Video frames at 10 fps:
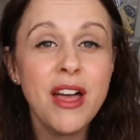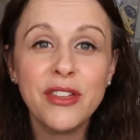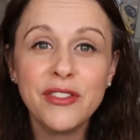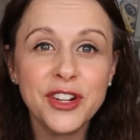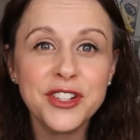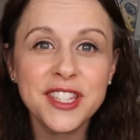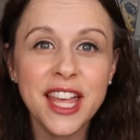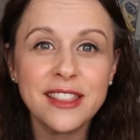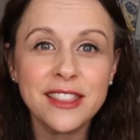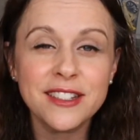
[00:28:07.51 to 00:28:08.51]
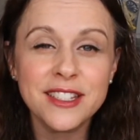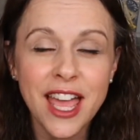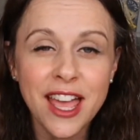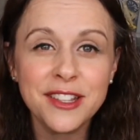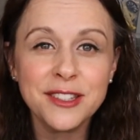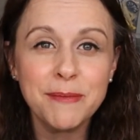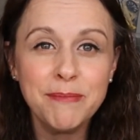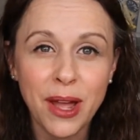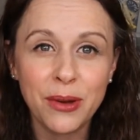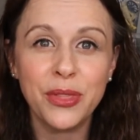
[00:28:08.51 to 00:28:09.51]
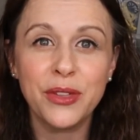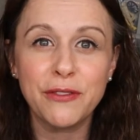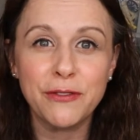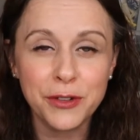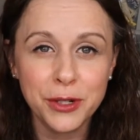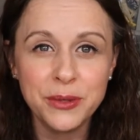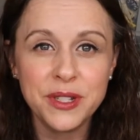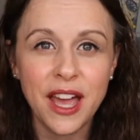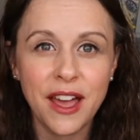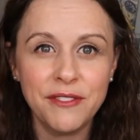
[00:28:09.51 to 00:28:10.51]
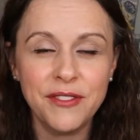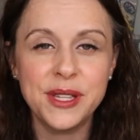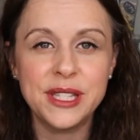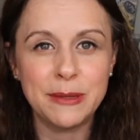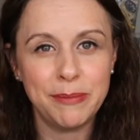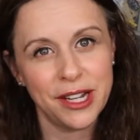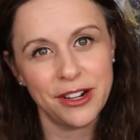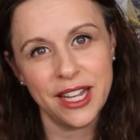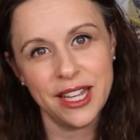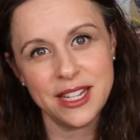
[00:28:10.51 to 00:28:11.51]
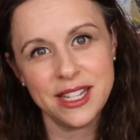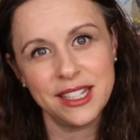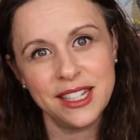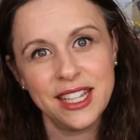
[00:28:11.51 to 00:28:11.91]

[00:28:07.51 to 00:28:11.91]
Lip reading: The verse that tells about the fruit of the Spirit.